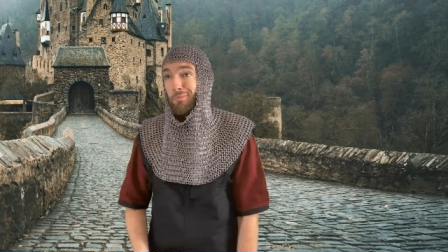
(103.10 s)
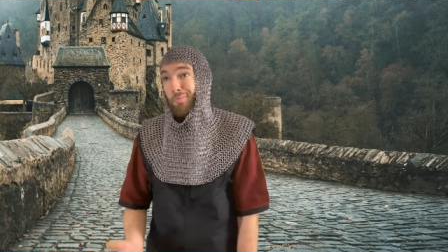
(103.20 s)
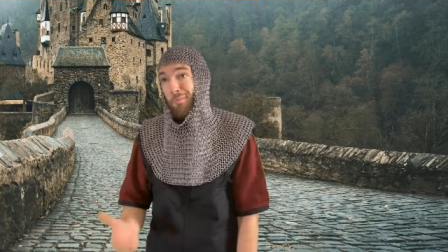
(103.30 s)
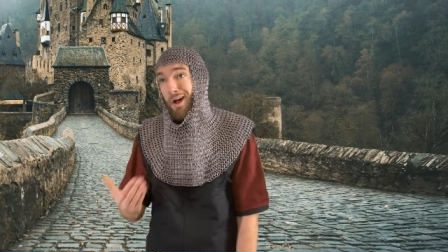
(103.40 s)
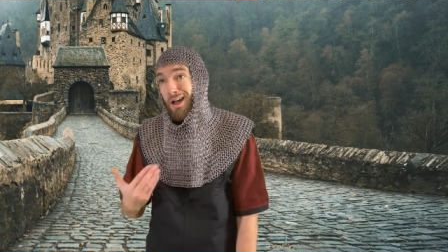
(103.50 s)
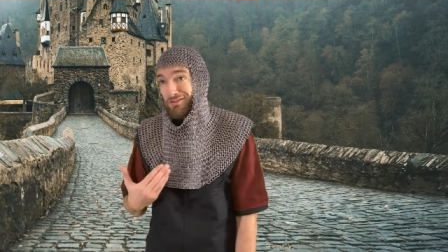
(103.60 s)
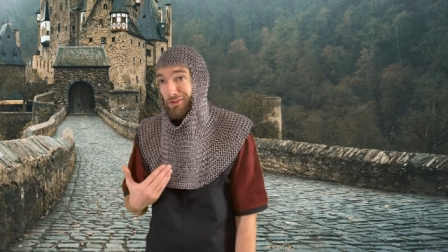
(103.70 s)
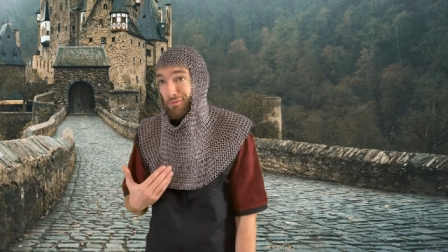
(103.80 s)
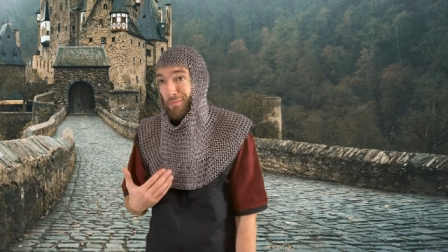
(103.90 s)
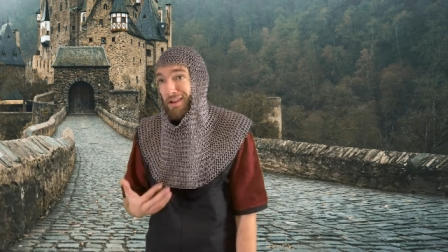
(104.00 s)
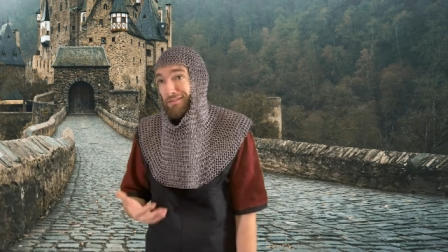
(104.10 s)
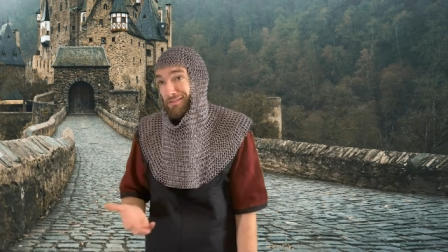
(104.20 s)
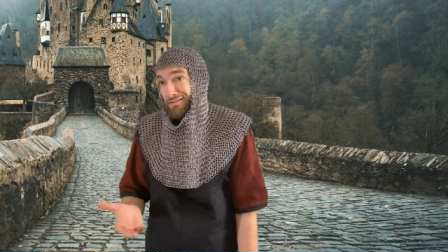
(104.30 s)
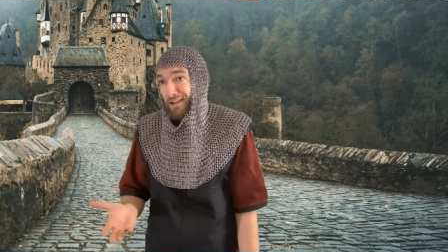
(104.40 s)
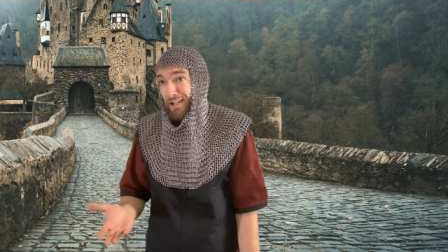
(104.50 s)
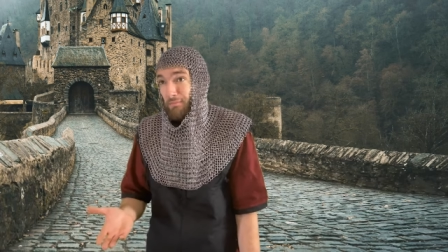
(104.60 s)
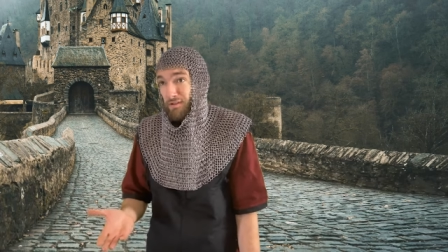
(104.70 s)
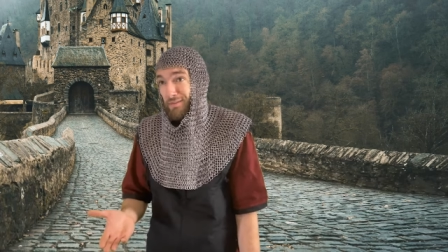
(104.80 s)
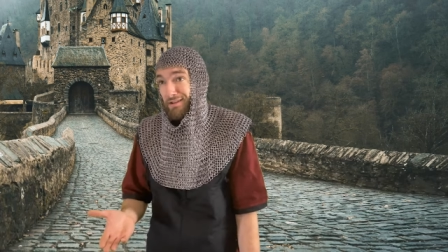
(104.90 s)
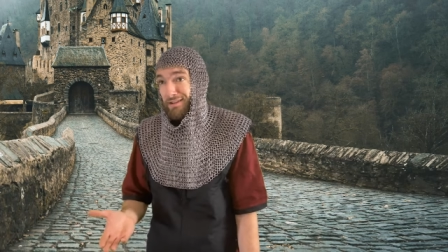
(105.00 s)
Mama told me that signing up
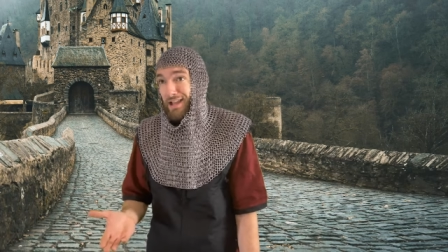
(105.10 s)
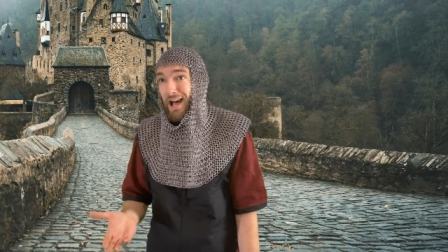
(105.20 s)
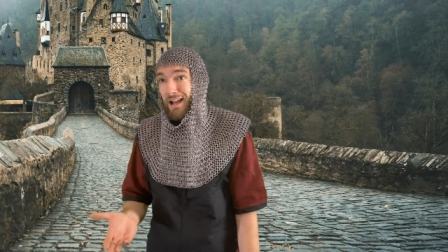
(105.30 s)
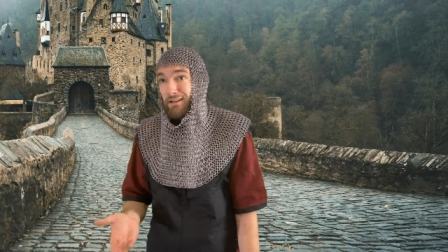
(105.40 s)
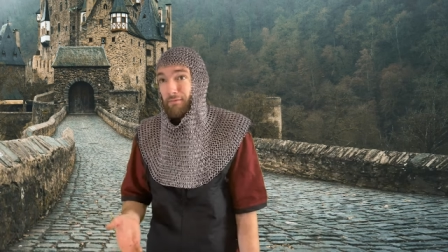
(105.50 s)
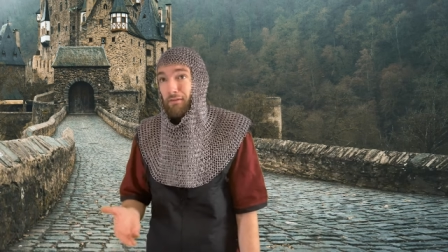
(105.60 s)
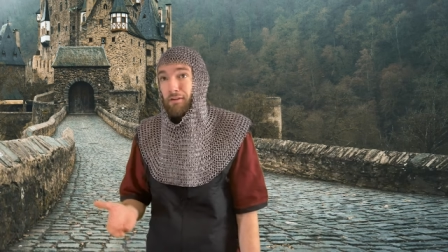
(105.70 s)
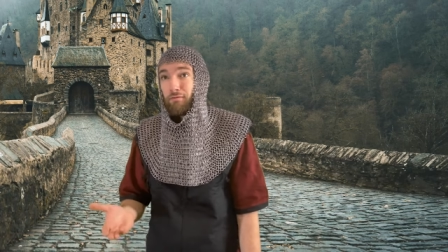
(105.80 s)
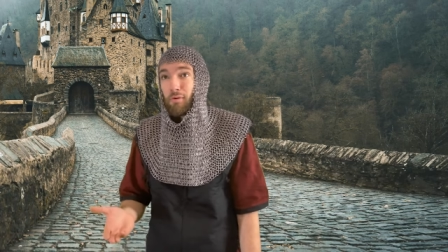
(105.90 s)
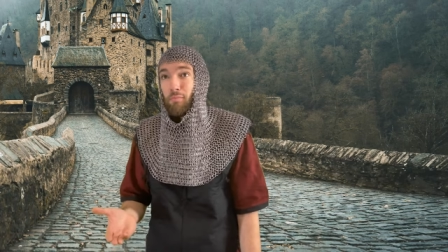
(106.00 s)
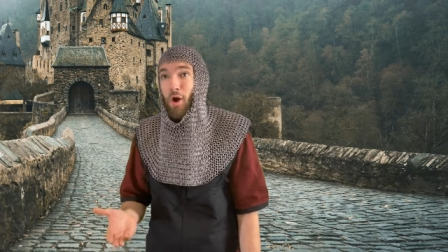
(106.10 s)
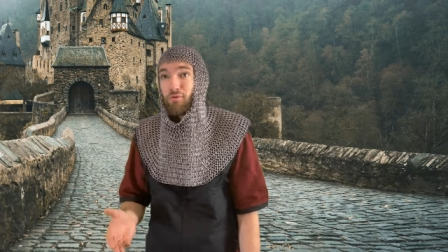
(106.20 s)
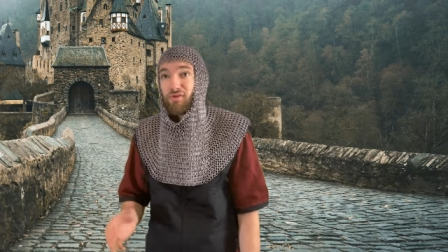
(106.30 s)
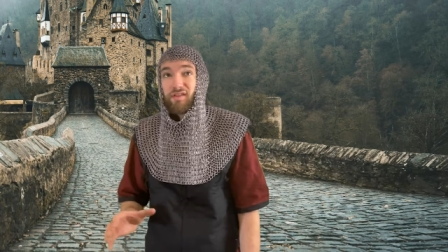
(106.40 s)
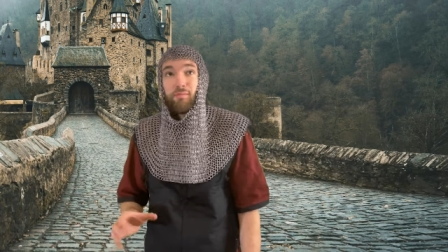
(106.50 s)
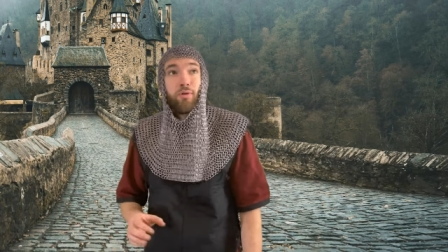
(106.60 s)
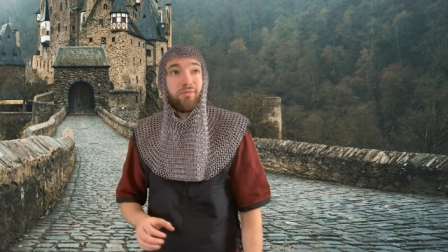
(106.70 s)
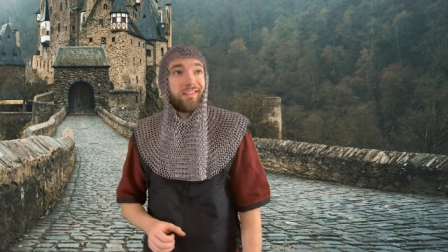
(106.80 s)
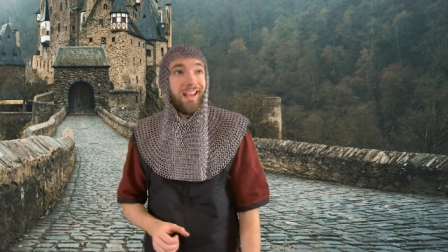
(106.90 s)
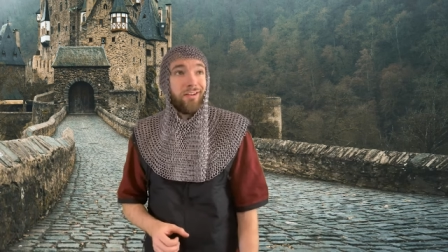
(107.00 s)
to be a guard in a very remote, small
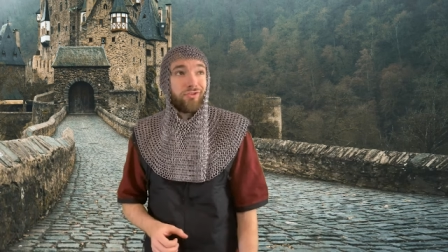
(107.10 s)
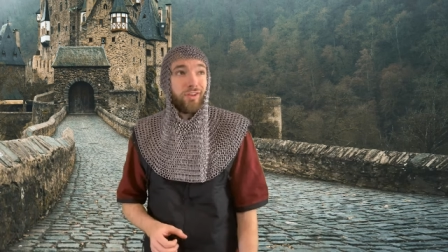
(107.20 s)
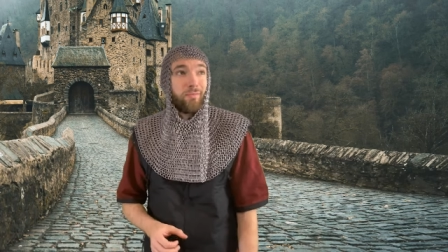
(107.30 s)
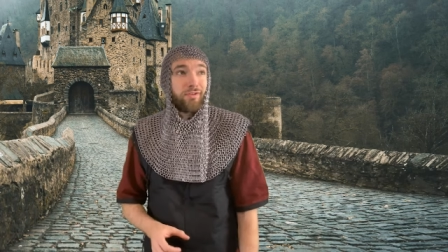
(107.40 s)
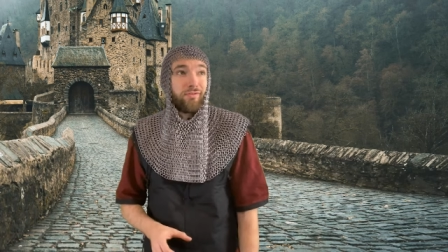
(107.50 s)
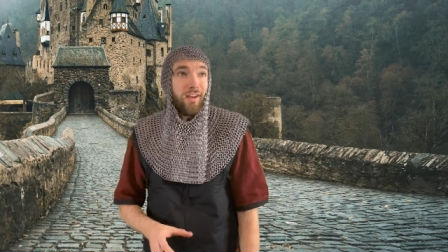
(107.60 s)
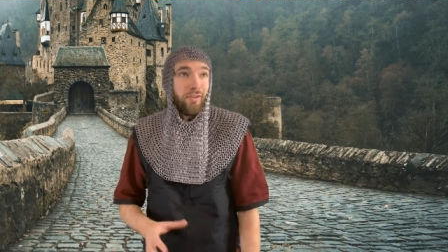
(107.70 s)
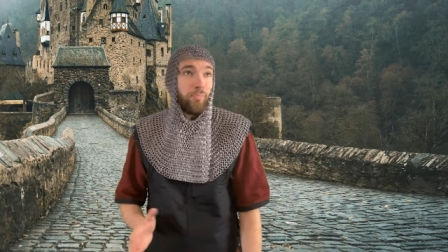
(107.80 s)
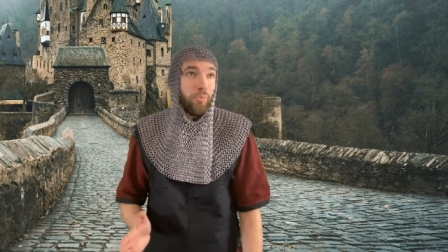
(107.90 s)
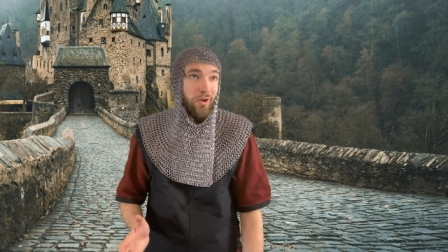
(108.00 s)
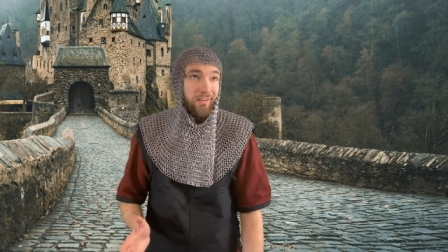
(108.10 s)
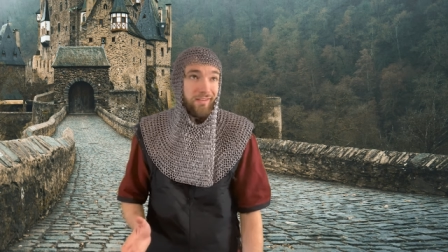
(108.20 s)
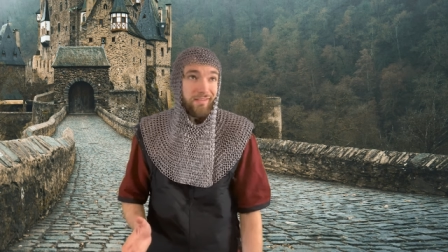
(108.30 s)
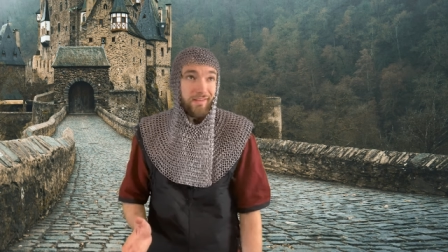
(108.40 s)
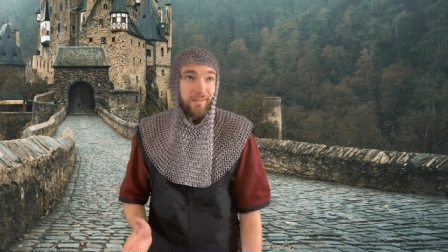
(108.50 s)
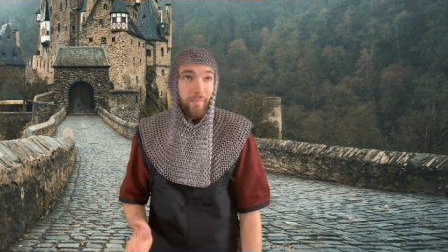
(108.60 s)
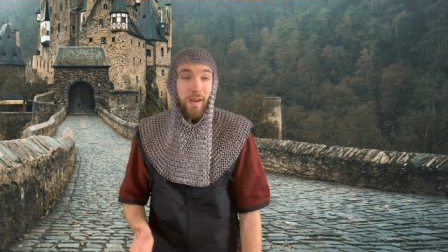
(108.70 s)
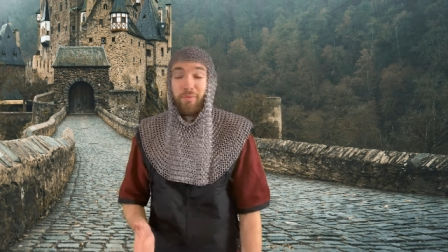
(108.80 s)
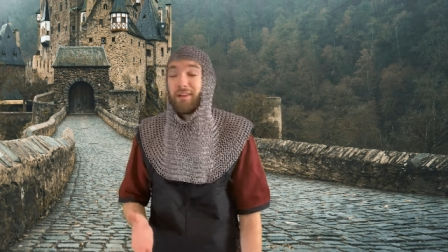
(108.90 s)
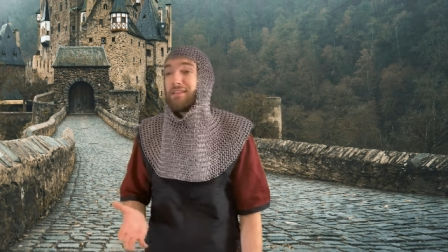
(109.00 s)
township was rather pointless, as it'd be
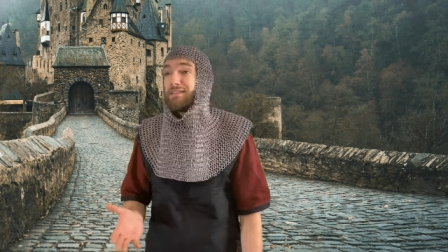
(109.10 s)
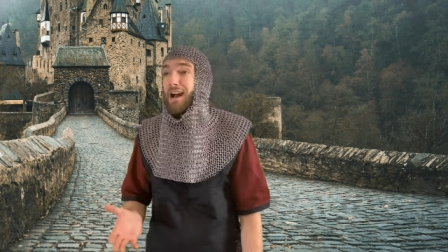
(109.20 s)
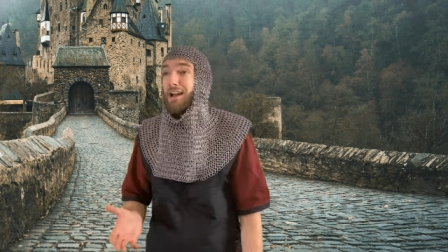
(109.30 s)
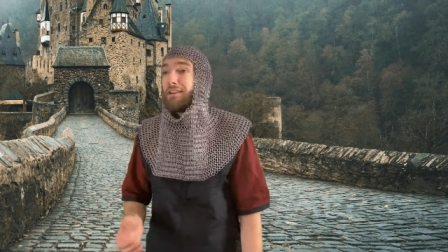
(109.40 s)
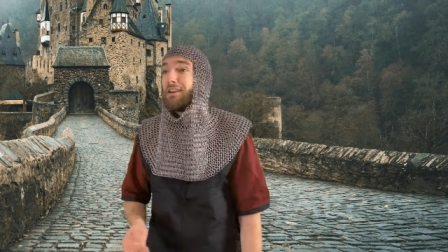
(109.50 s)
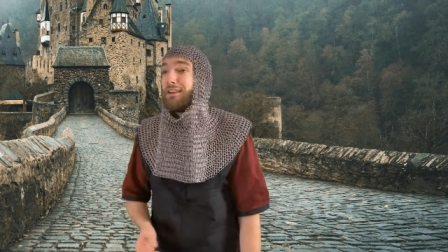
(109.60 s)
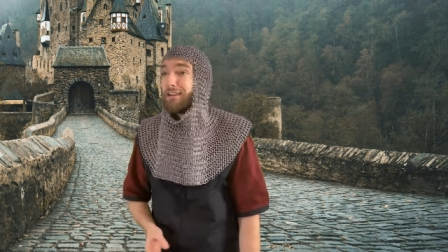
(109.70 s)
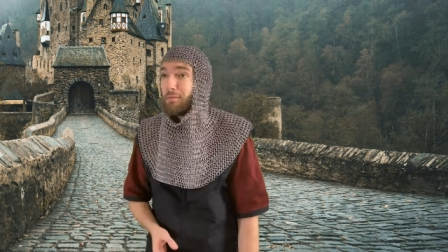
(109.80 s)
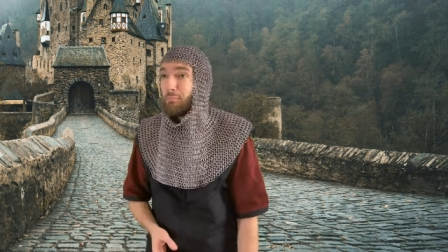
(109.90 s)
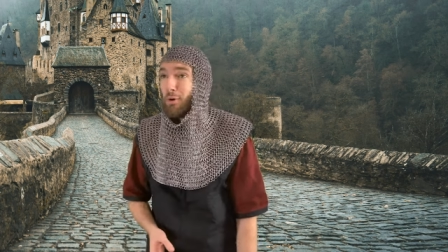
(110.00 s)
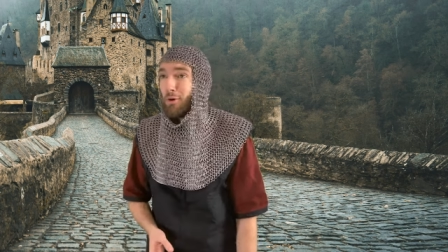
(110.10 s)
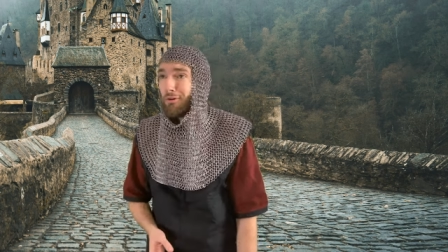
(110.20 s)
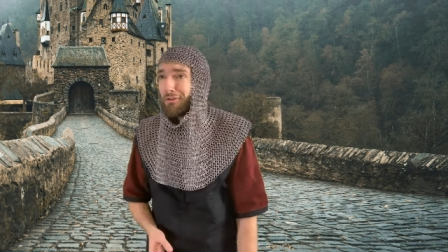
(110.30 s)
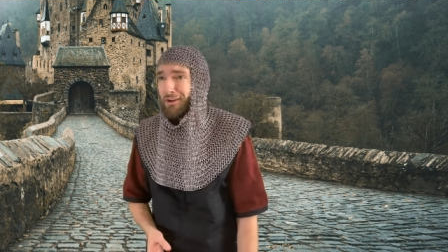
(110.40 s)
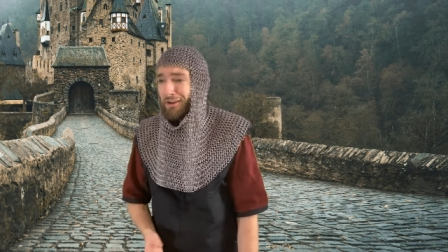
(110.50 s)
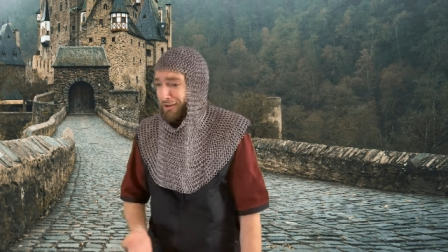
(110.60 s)
pretty dull and I'd get bored.